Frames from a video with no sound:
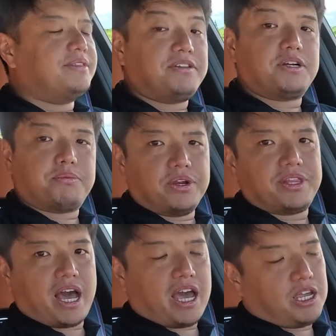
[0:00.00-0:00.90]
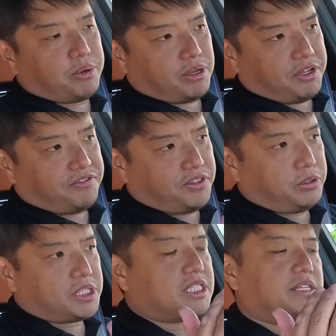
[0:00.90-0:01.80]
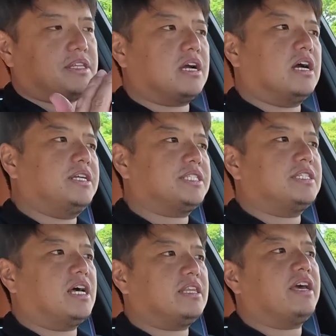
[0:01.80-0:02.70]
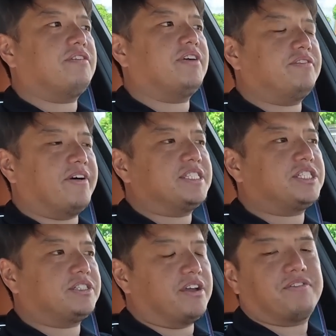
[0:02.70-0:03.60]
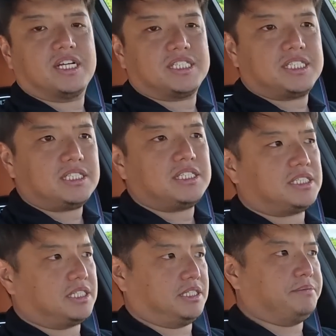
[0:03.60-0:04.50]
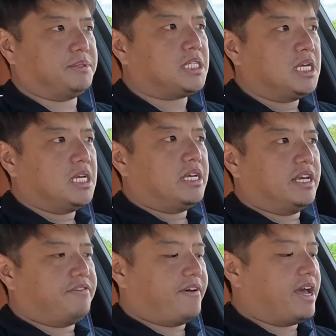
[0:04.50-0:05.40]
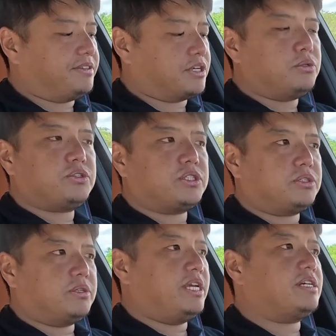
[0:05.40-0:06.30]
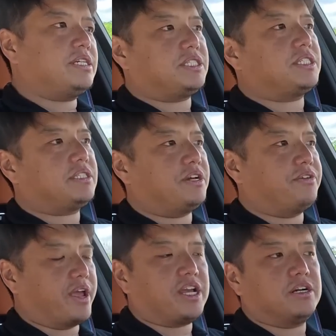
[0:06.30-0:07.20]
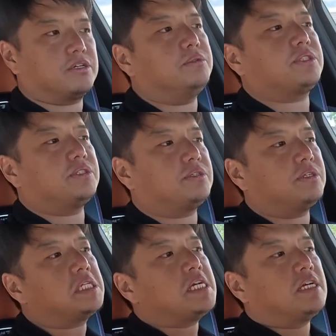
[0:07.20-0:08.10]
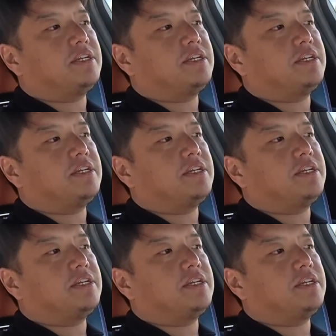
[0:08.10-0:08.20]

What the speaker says: Now that we're on the highway, we've noticed that the car does not have advanced driver assistance systems. In fact, the cruise control here is just a regular cruise control.